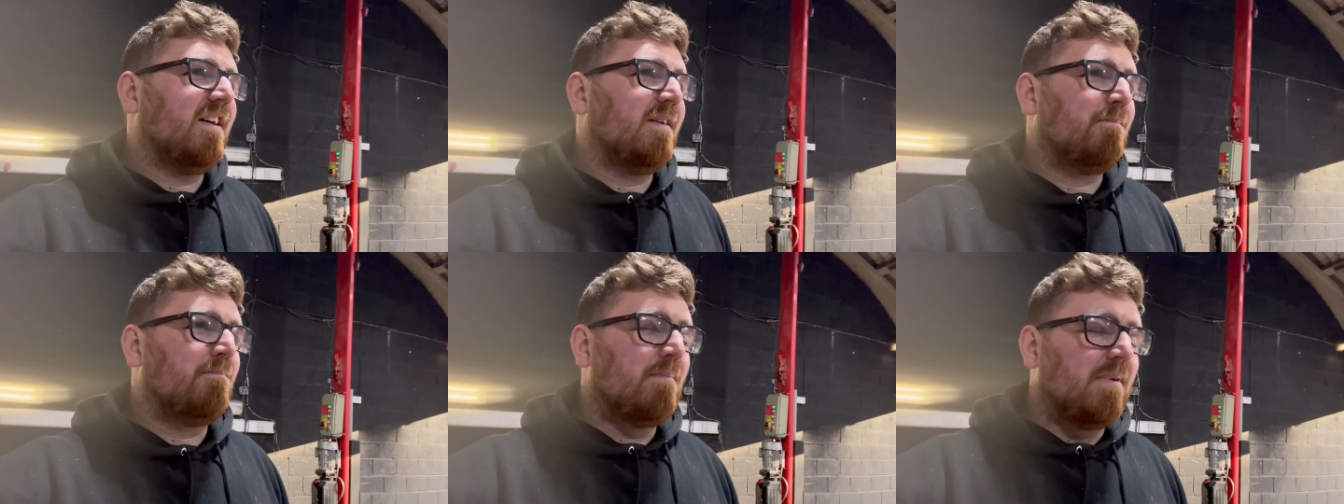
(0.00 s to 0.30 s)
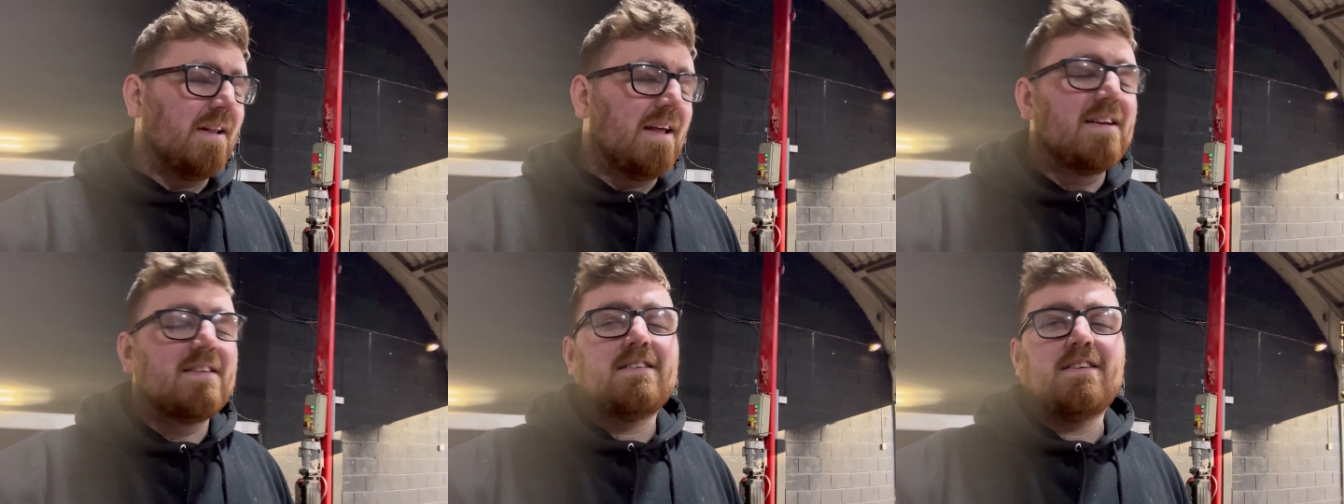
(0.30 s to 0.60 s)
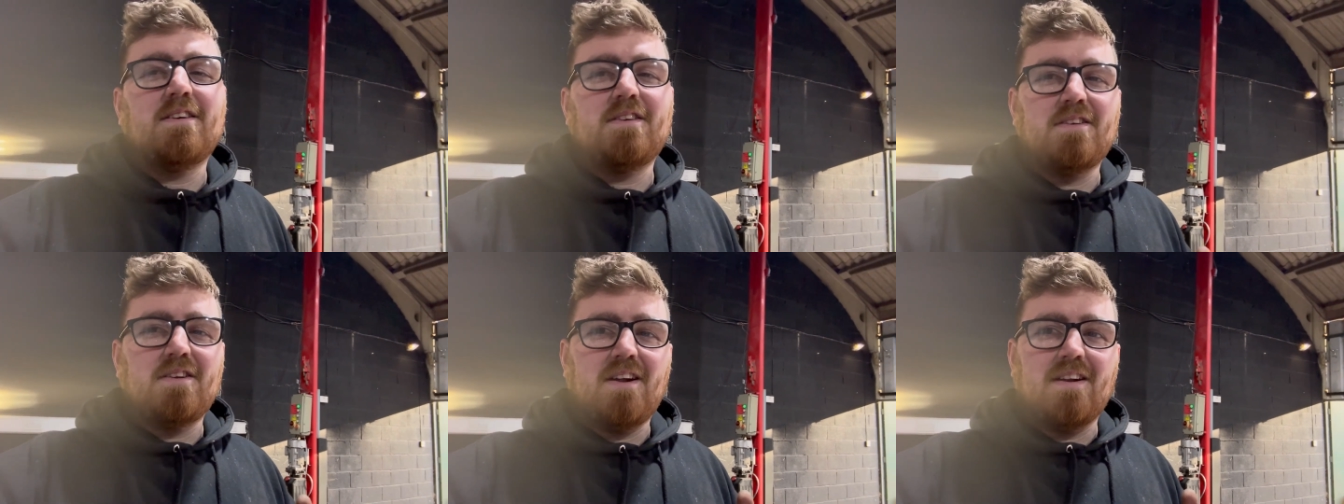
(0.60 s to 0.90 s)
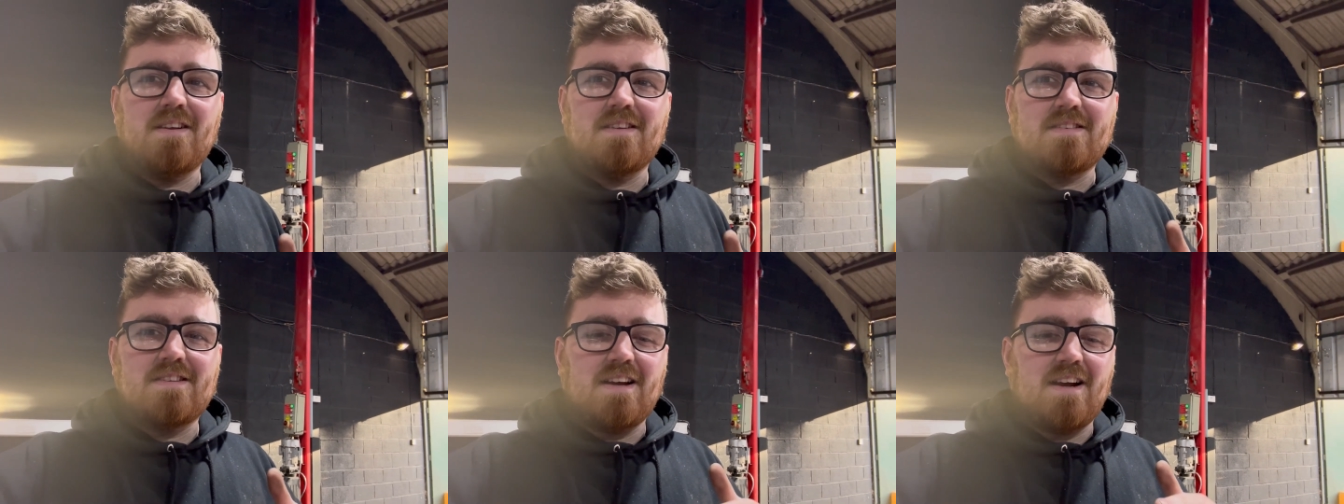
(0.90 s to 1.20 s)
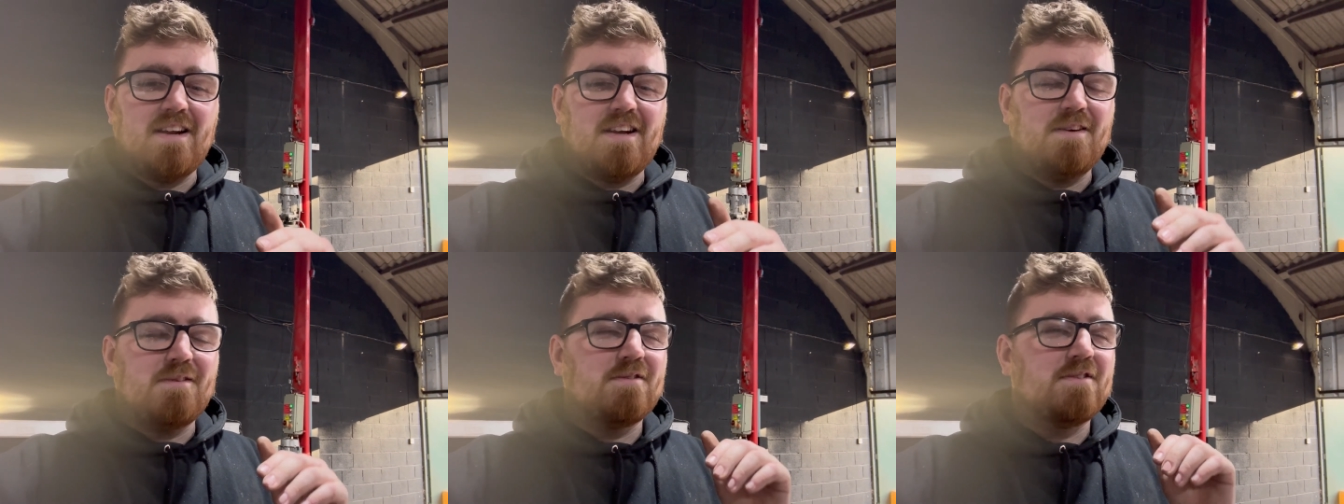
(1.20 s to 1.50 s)
blessing. You don't
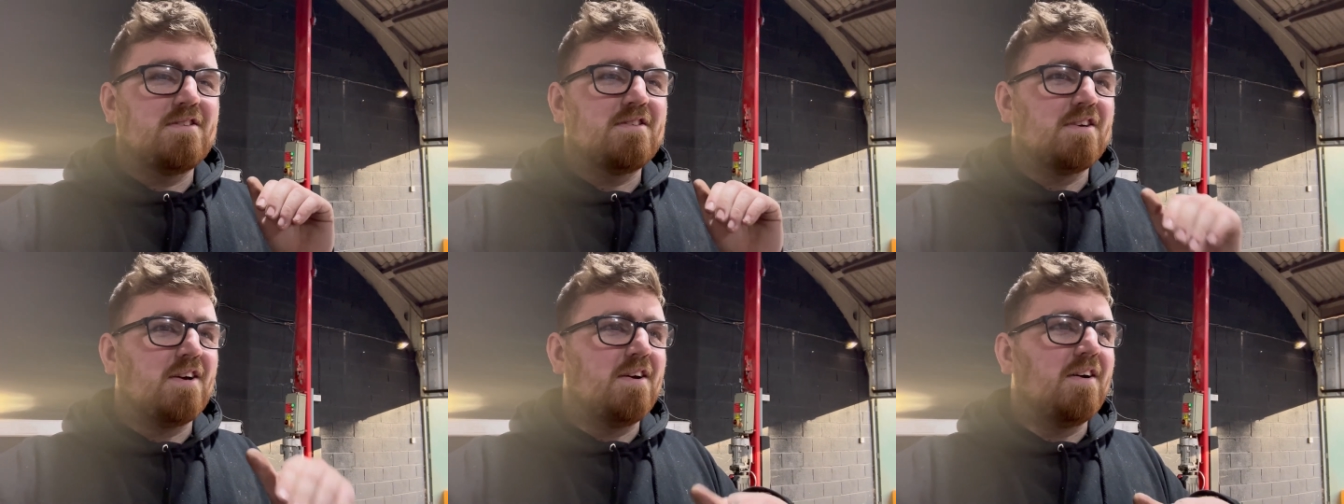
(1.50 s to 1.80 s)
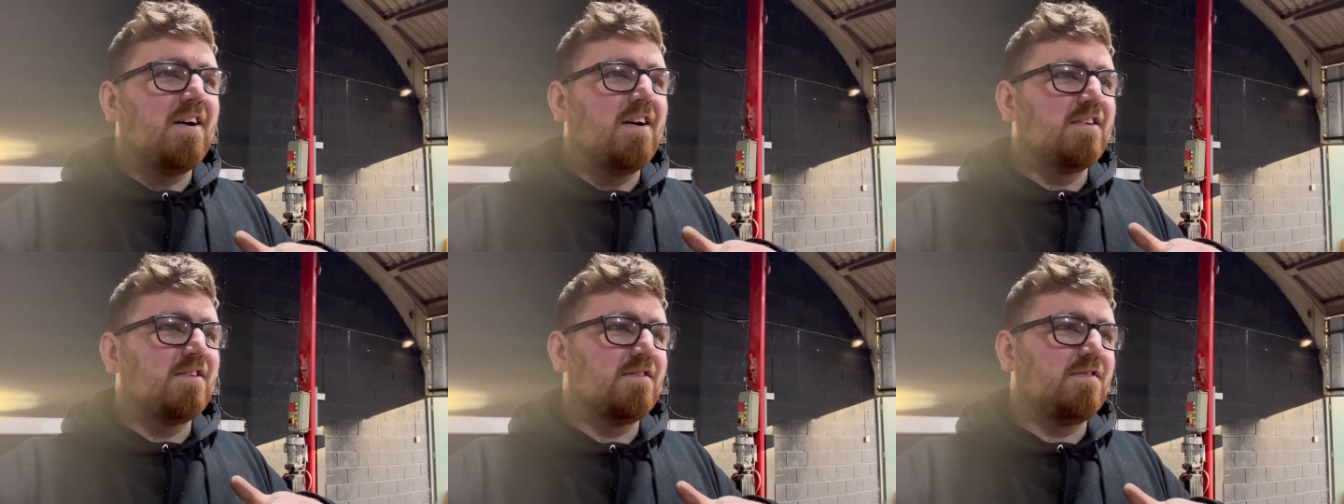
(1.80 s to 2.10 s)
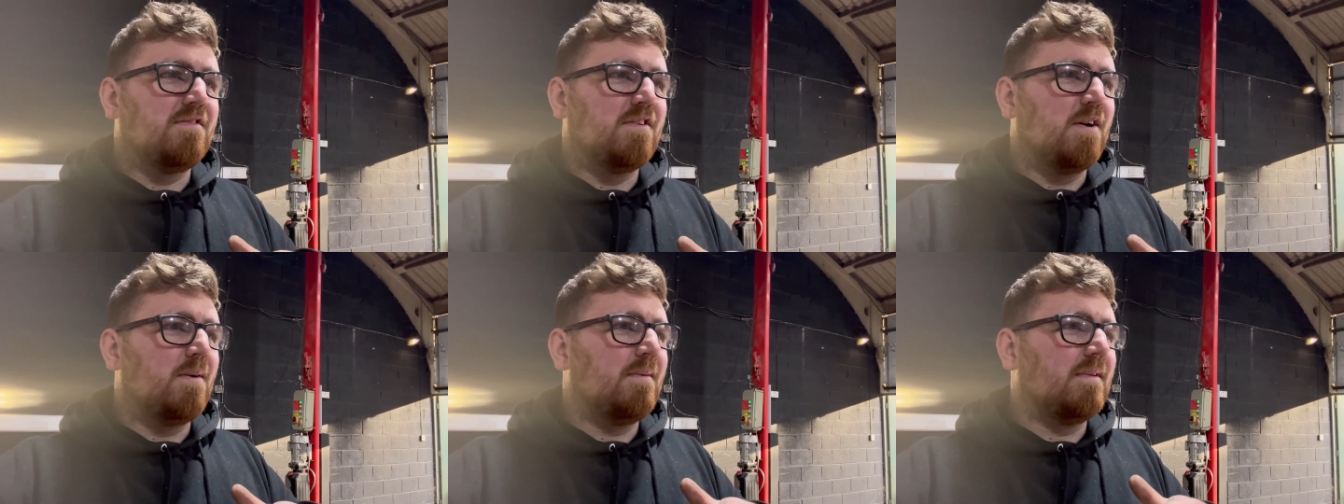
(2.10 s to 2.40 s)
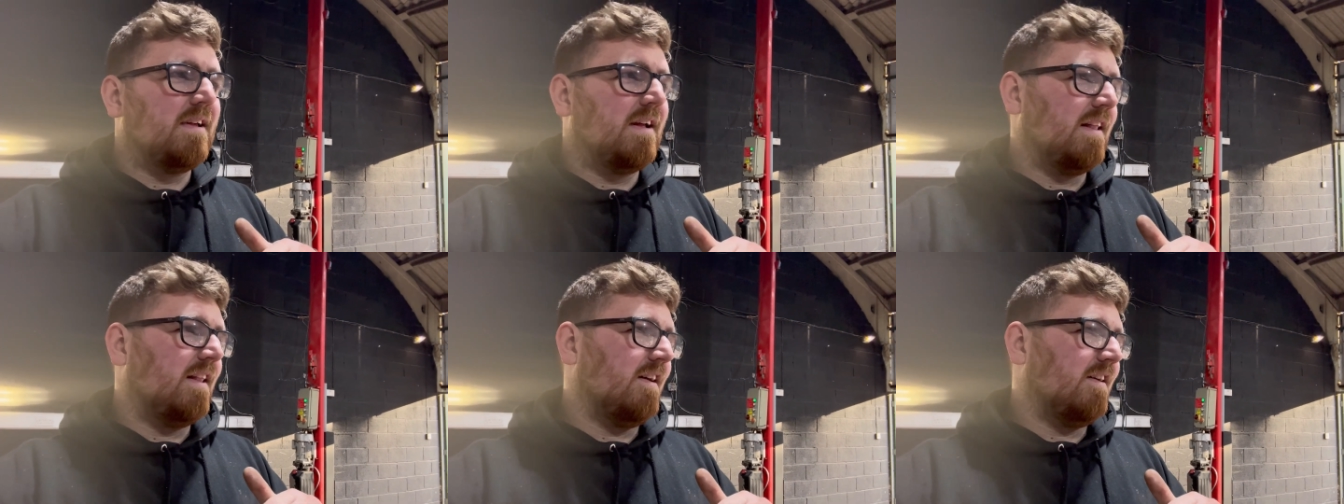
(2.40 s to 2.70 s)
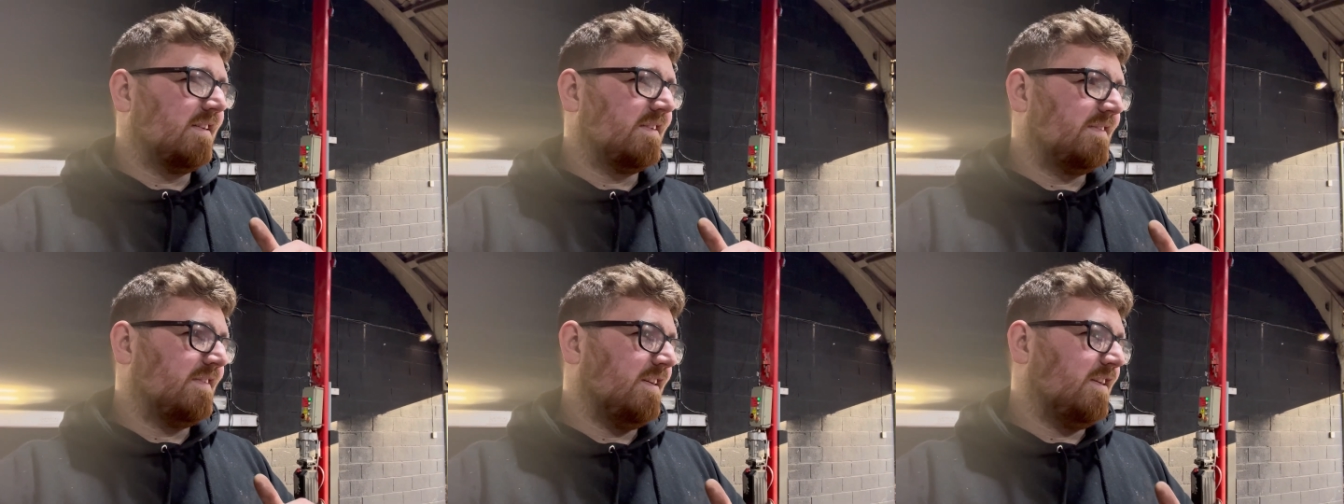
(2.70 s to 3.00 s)
understand. It was so hard to film on that
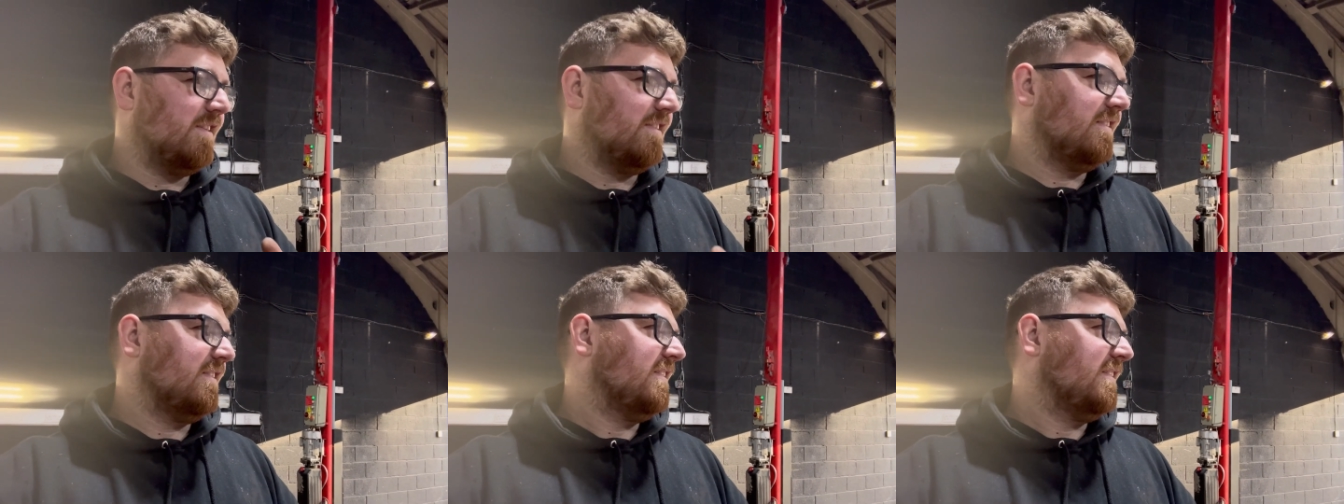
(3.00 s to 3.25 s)
last phone.